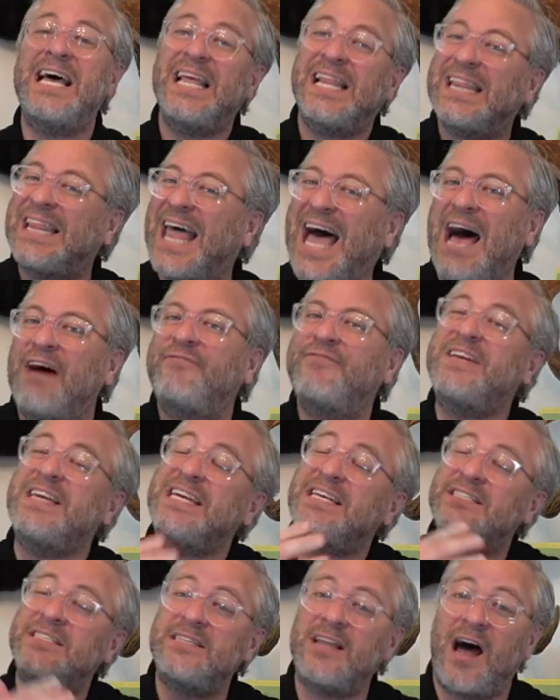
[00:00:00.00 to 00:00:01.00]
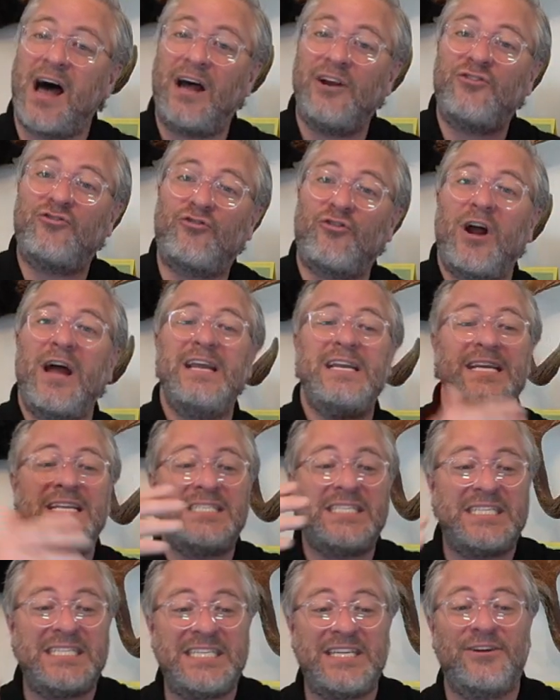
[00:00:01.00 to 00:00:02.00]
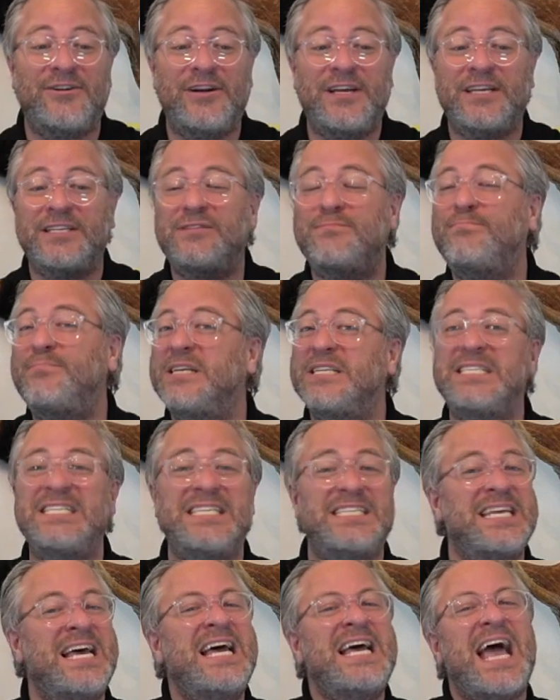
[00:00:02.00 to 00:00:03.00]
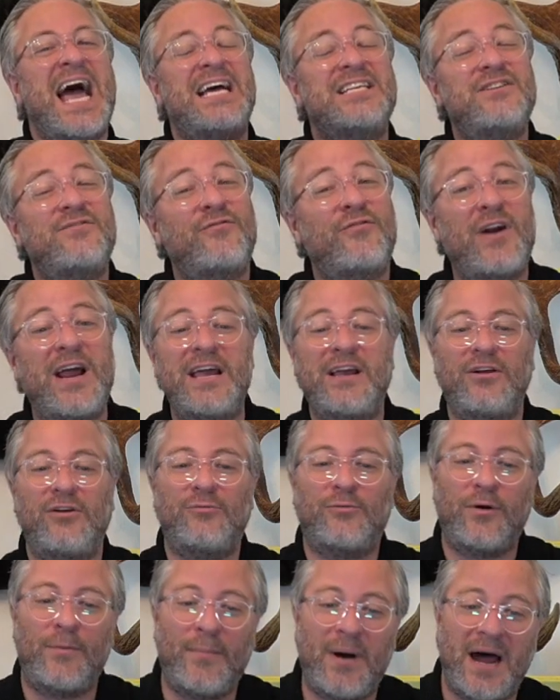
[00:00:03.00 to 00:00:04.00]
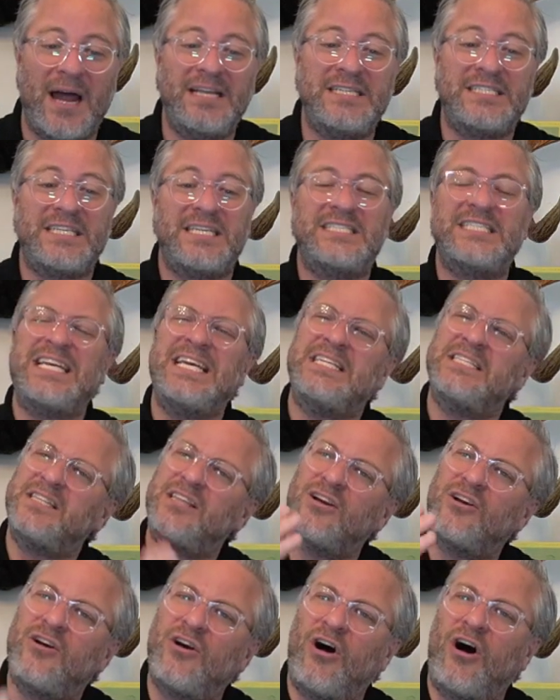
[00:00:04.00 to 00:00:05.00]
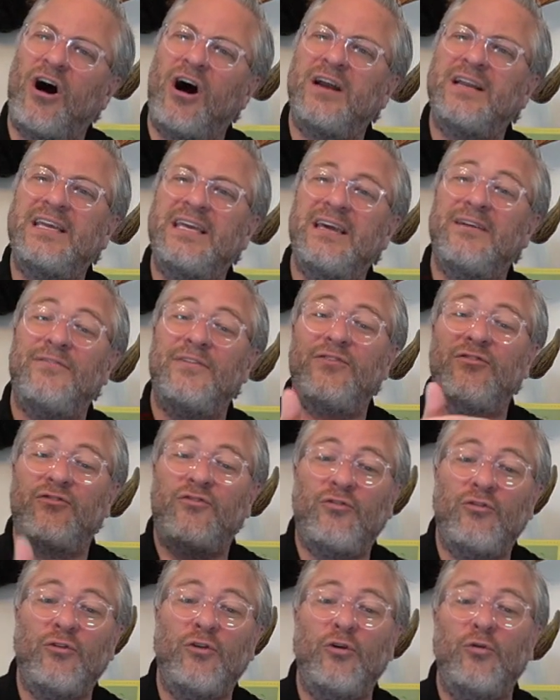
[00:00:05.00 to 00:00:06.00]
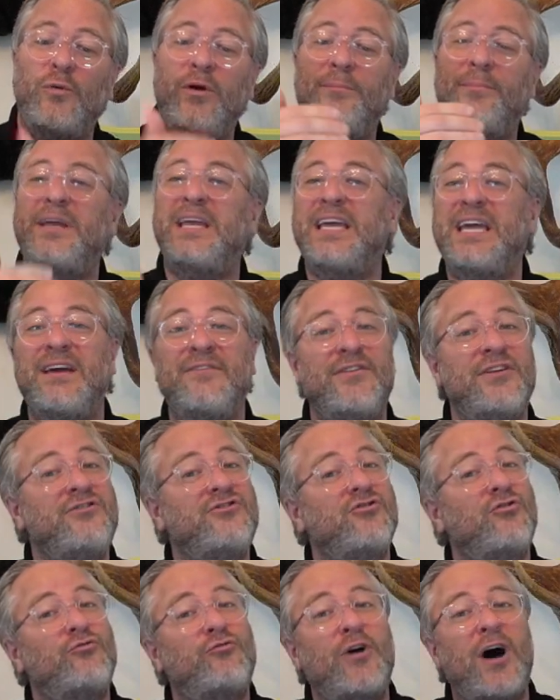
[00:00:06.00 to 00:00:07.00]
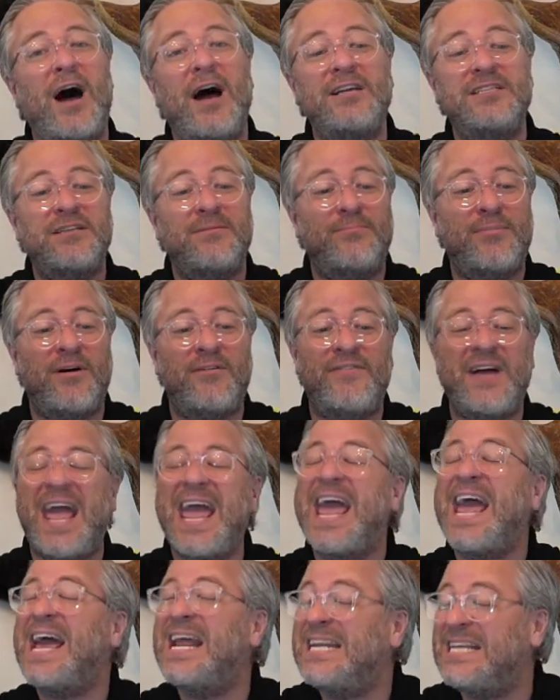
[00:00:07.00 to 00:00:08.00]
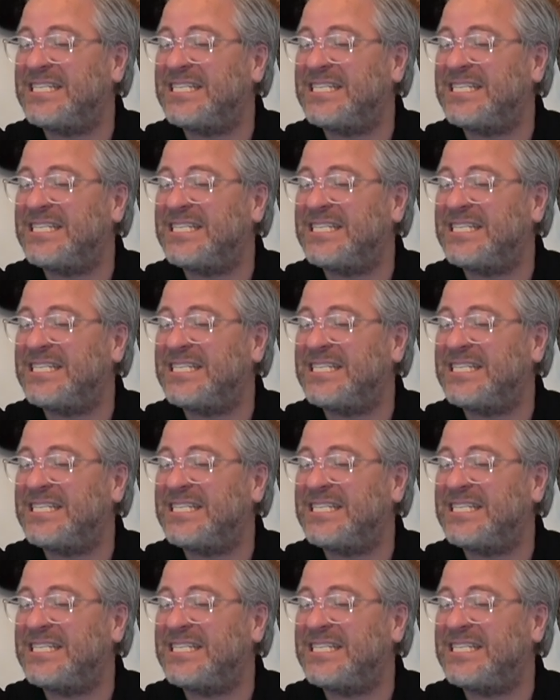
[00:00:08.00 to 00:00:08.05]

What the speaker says: Laughing is not trite, it's serious business. As Frankl reminds us, it's the God-given tool we've been given to rise above any